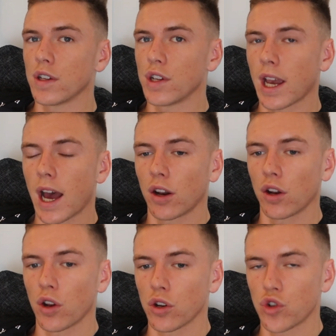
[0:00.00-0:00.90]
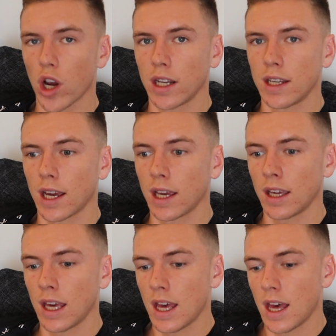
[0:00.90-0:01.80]
as you can on a non-training
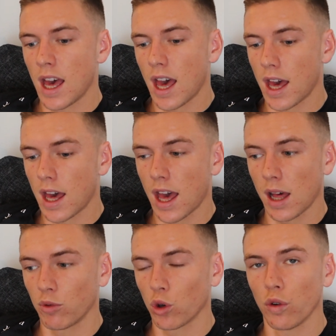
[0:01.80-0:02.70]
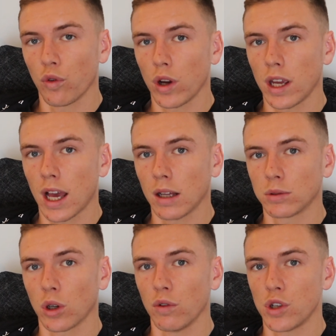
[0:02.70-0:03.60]
day. Help recovery,
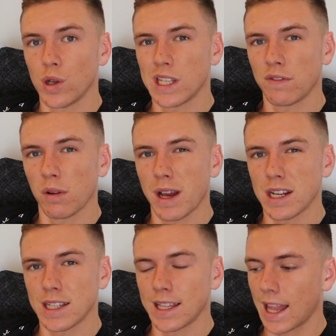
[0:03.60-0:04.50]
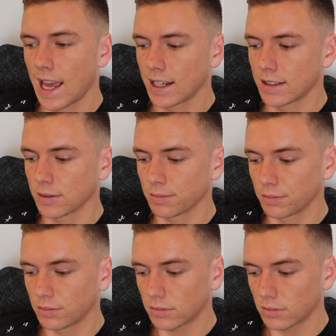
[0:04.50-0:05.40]
help sort of reduce inflammation in the legs,
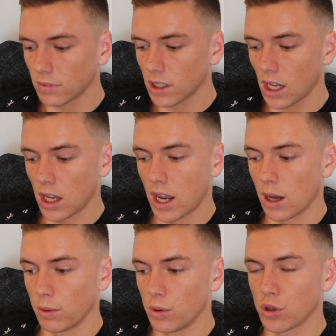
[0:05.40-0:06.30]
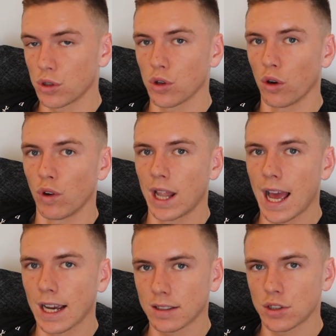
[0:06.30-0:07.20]
and help you just sort of
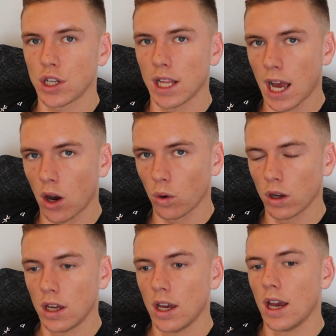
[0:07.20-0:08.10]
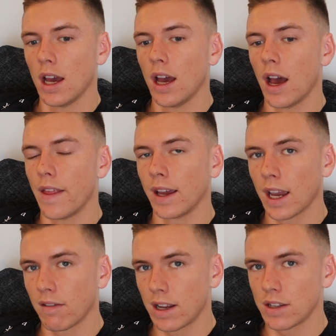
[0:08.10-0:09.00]
relax, chill out, and then
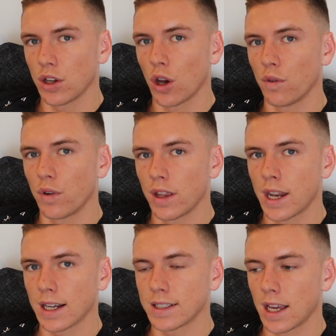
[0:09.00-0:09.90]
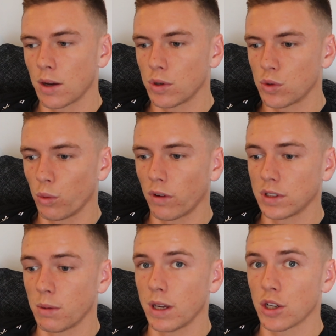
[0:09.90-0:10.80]
get ready to go for the next day, which will
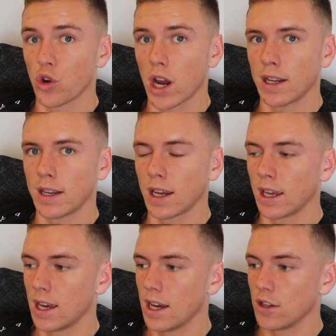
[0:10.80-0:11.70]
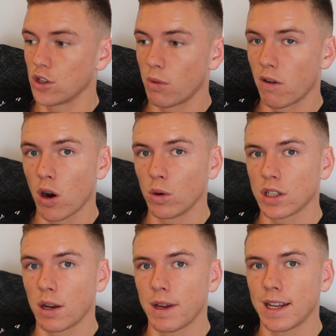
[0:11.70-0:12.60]
obviously be a training day. Tomorrow is
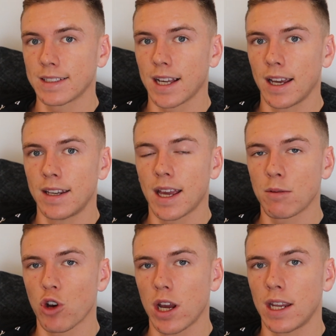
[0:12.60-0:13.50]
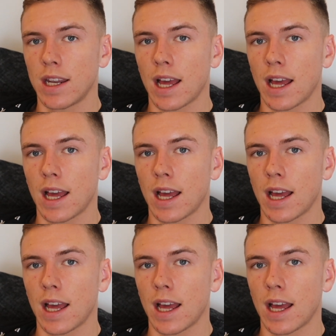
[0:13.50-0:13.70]
going to be an exciting day of training